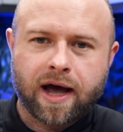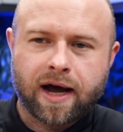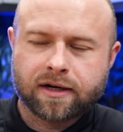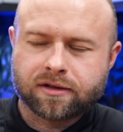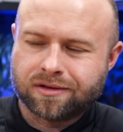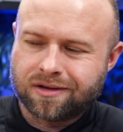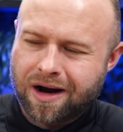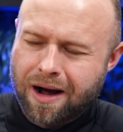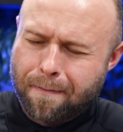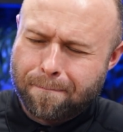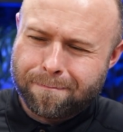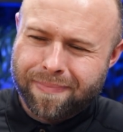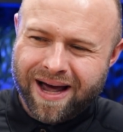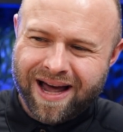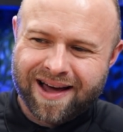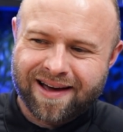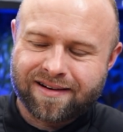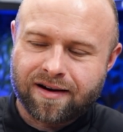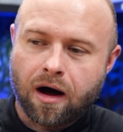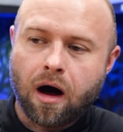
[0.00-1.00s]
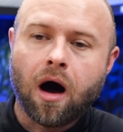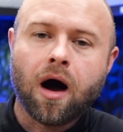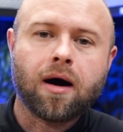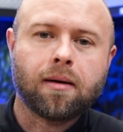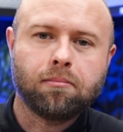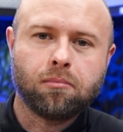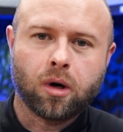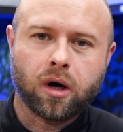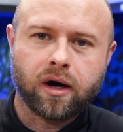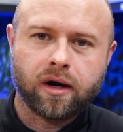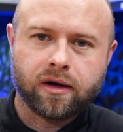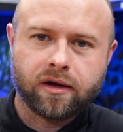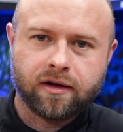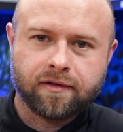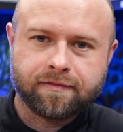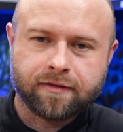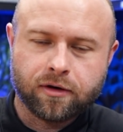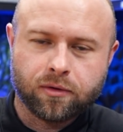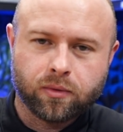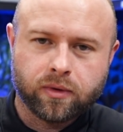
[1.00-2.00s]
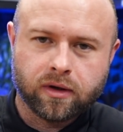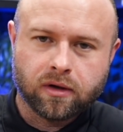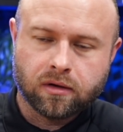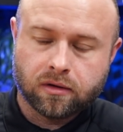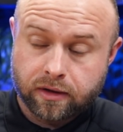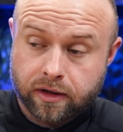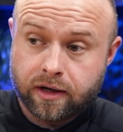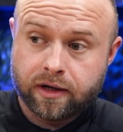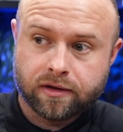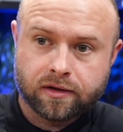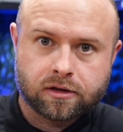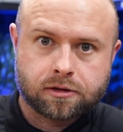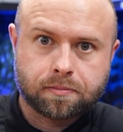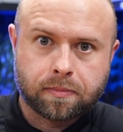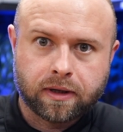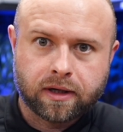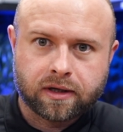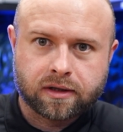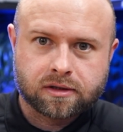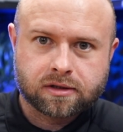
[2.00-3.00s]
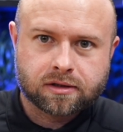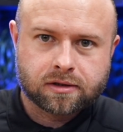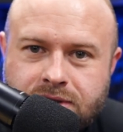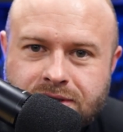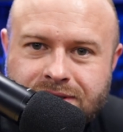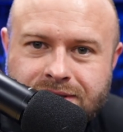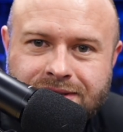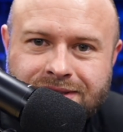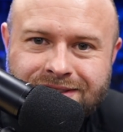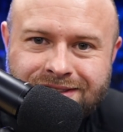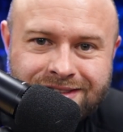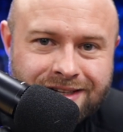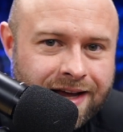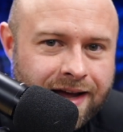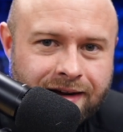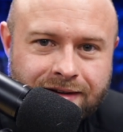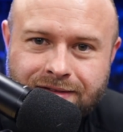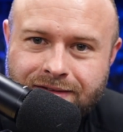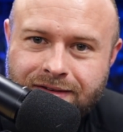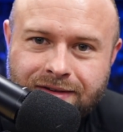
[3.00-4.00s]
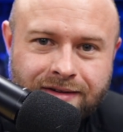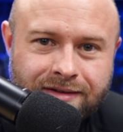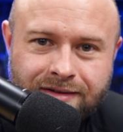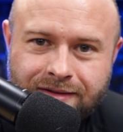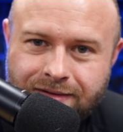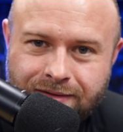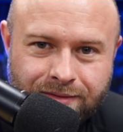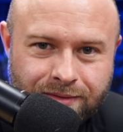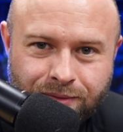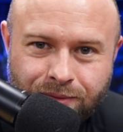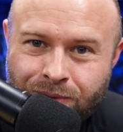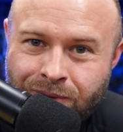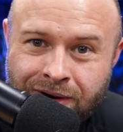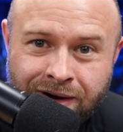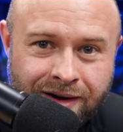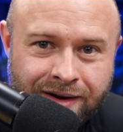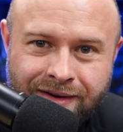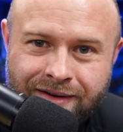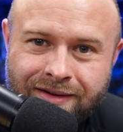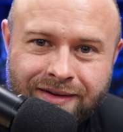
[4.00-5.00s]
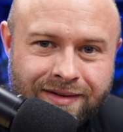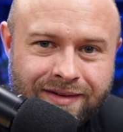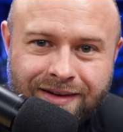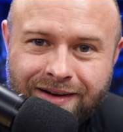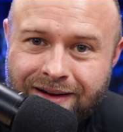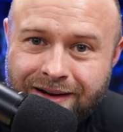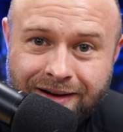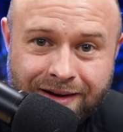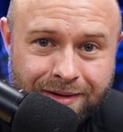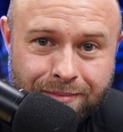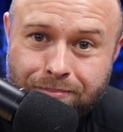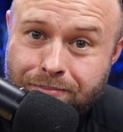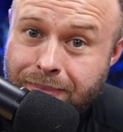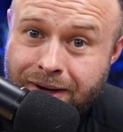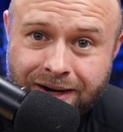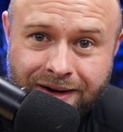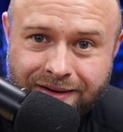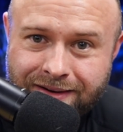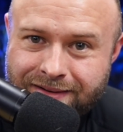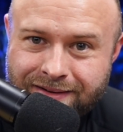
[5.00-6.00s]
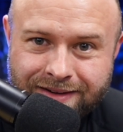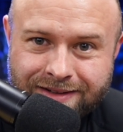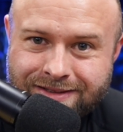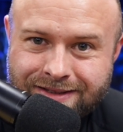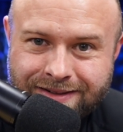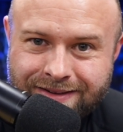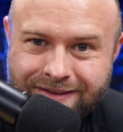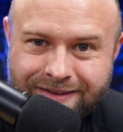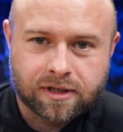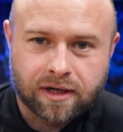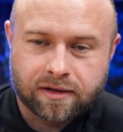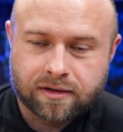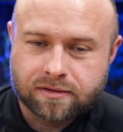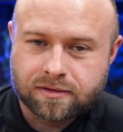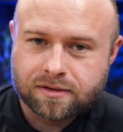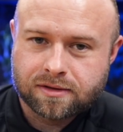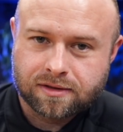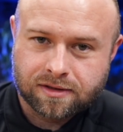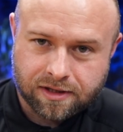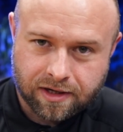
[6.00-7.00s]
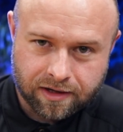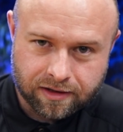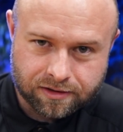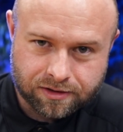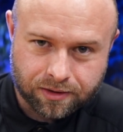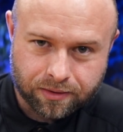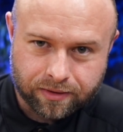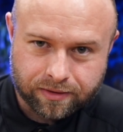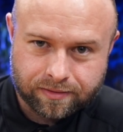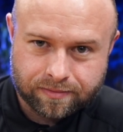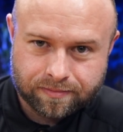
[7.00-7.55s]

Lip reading: actor, a bad hombre, if you will, in the space. Which is exactly why I'm buying it. I'm the Technicals, let's get into